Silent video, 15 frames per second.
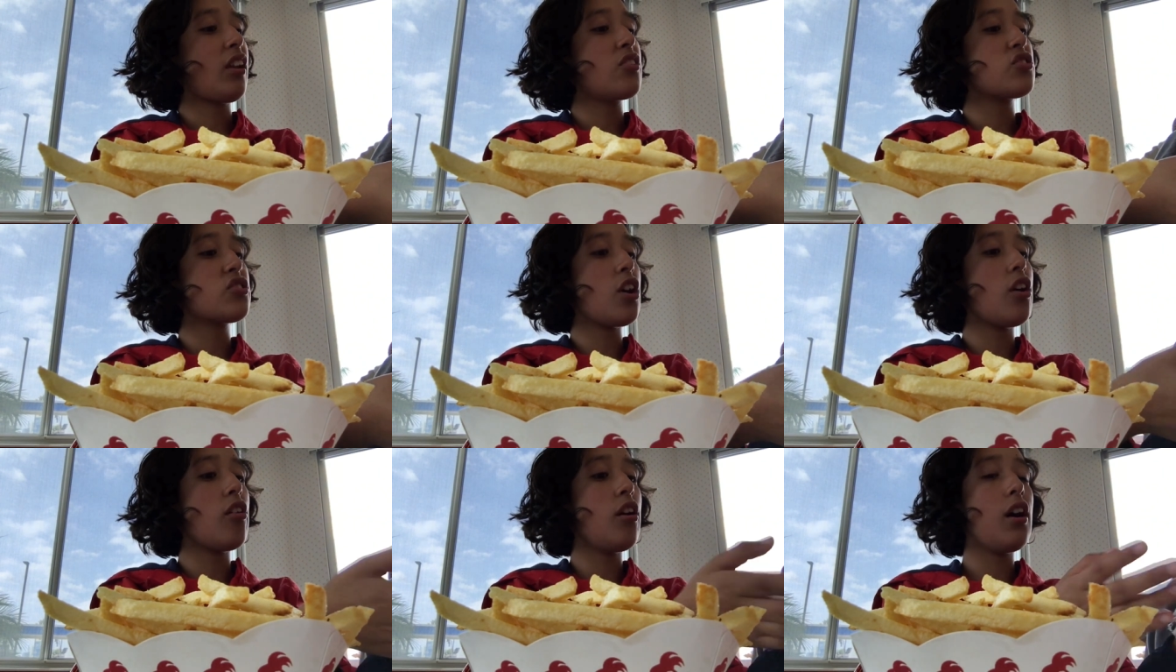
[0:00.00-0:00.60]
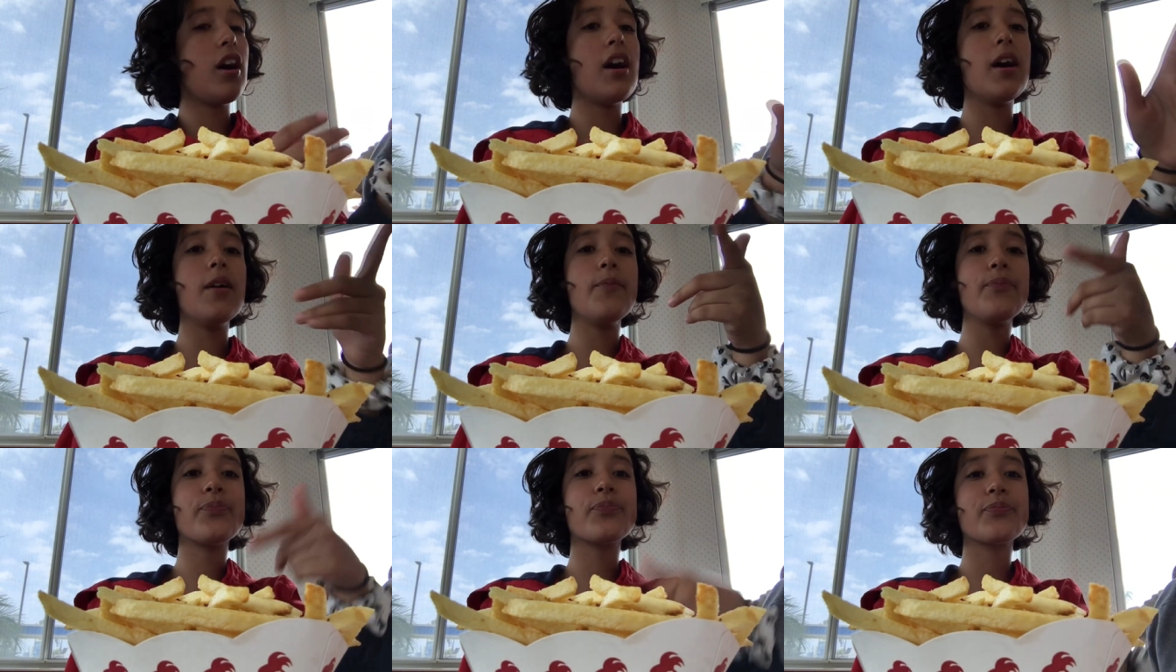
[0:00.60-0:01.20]
so, um,
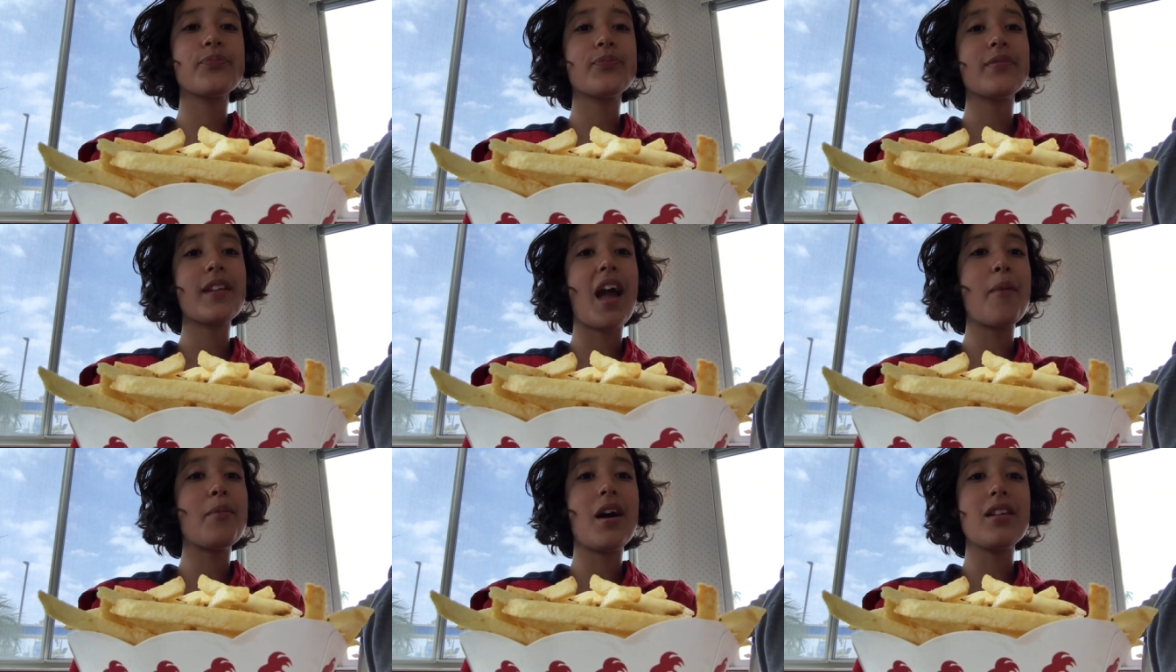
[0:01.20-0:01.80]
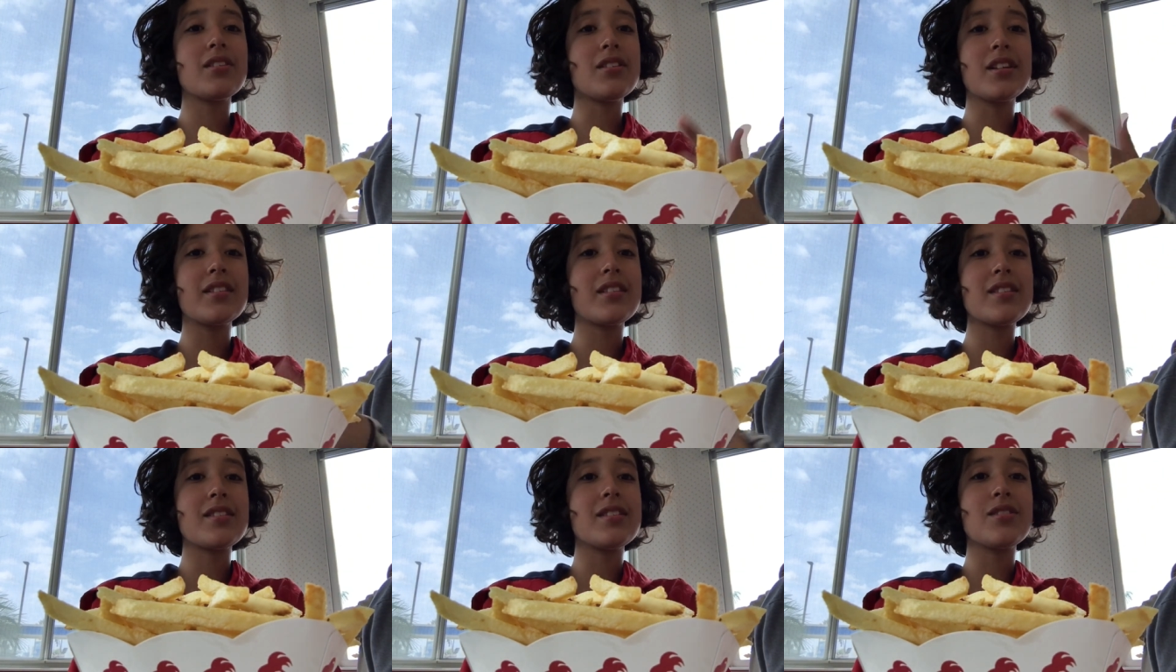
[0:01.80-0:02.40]
I'm not turning
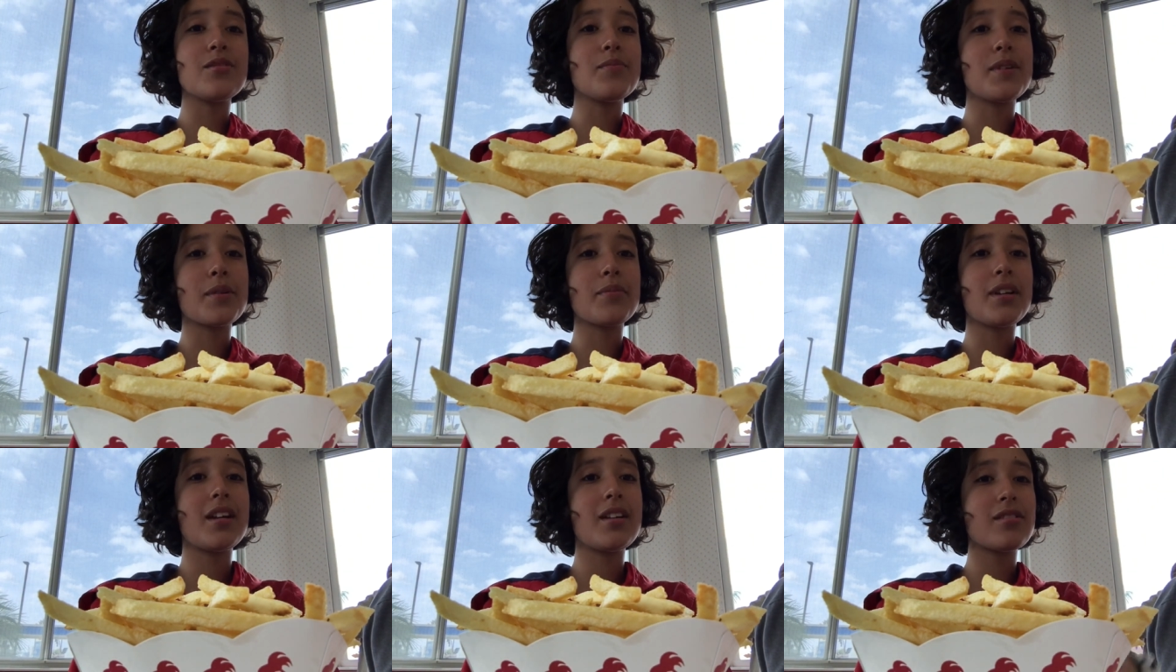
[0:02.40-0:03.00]
this into a mukbang,